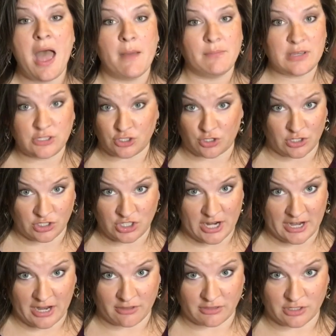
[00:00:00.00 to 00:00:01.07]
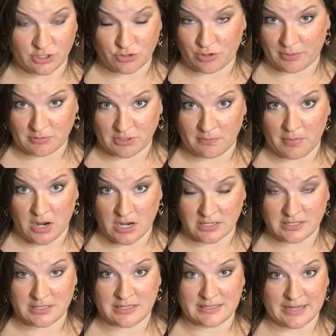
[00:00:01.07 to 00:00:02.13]
Be sure to check out the description
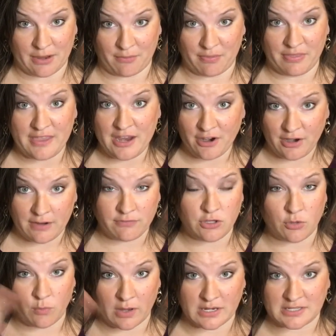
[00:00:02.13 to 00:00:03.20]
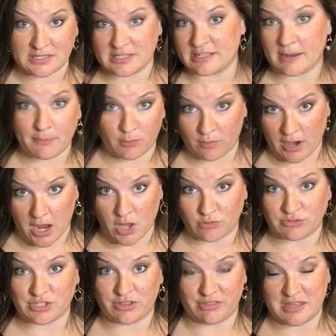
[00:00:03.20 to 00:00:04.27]
box down there if you want to skip around
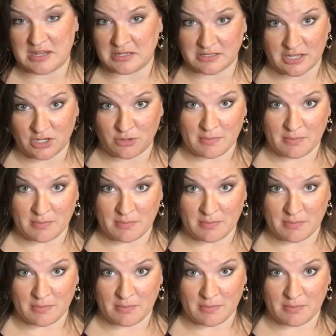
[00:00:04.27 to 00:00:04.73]
to things that you